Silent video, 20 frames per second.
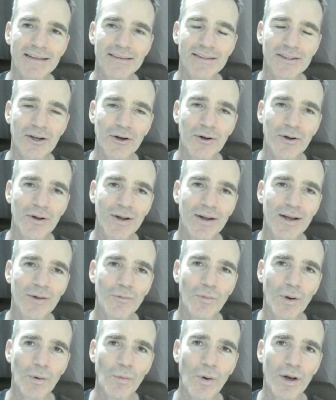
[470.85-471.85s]
So
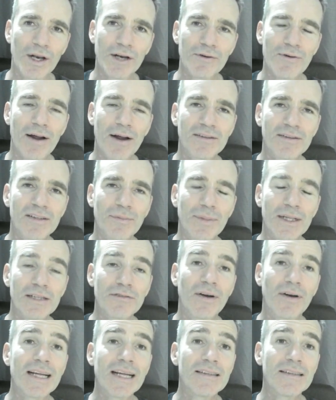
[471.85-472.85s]
we wandered around some of these
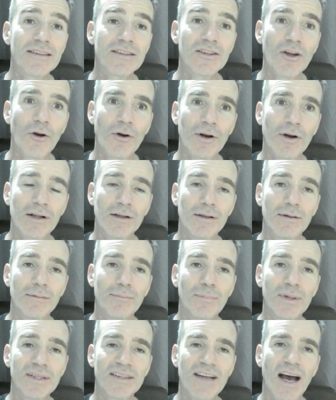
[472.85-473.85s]
very historical
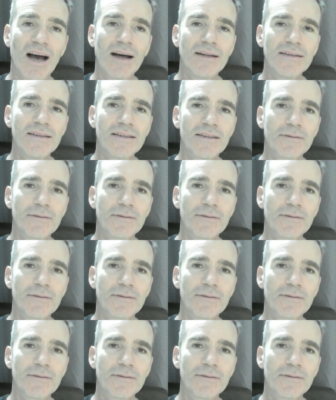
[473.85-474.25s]
bazaars.